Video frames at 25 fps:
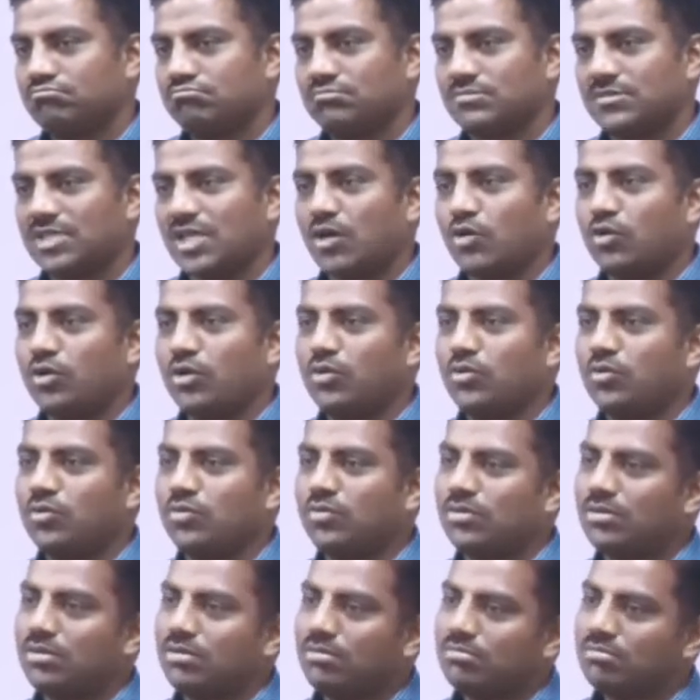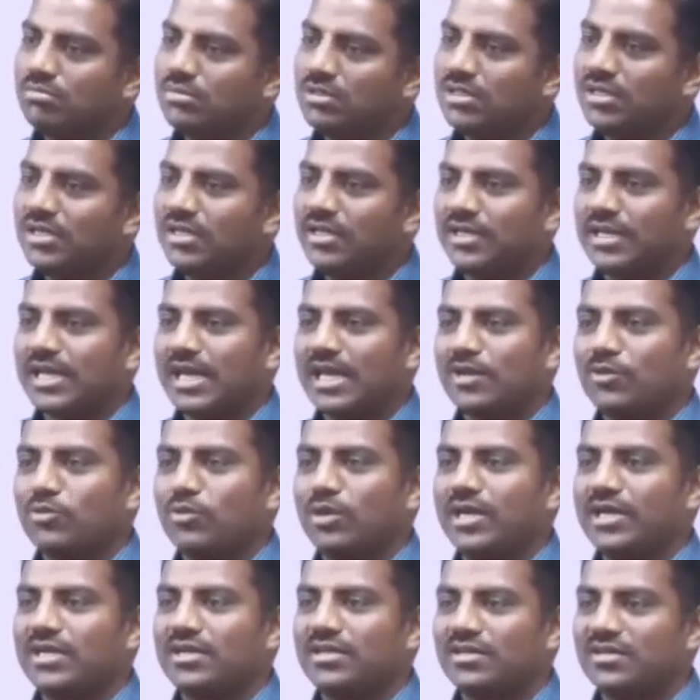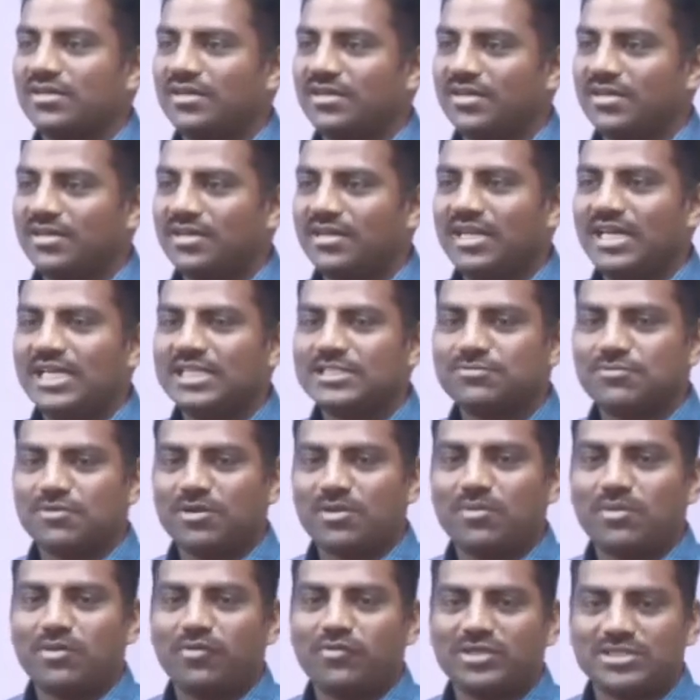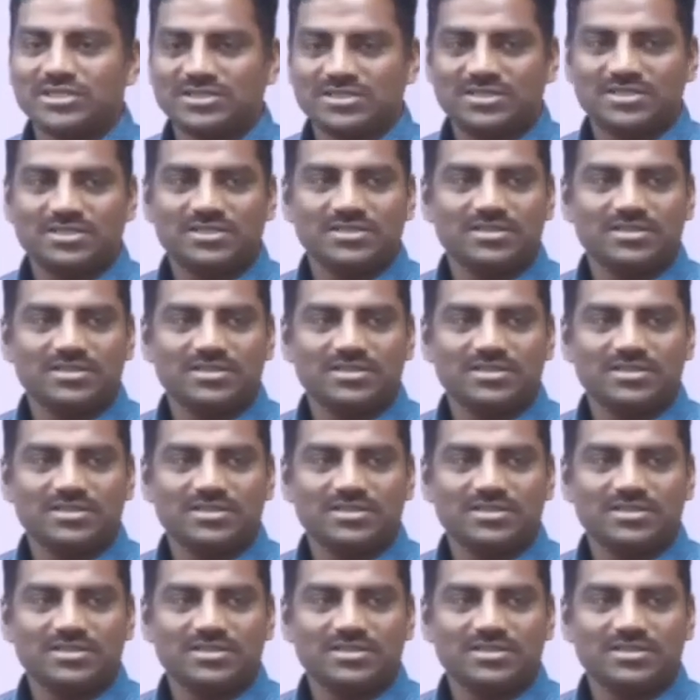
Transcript: How do you calculate days from hours?